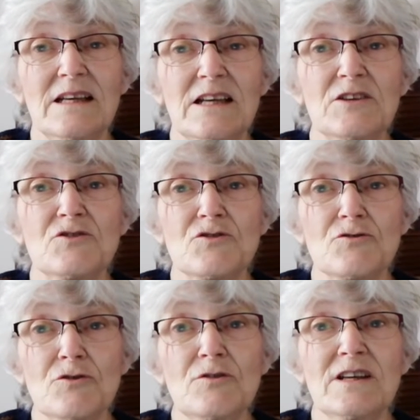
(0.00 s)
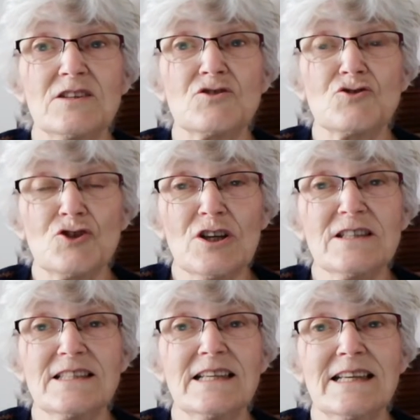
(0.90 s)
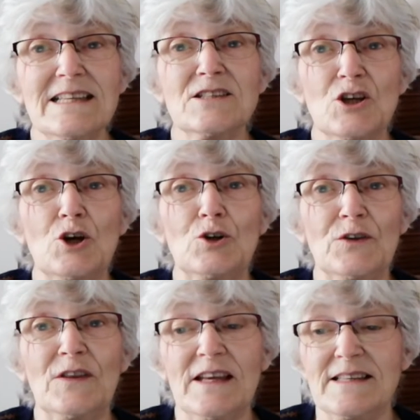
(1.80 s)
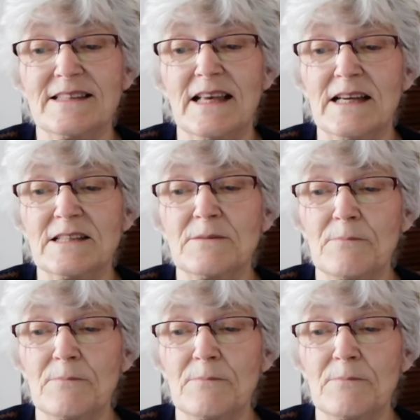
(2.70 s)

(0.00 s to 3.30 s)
is through his trust in his God, they said.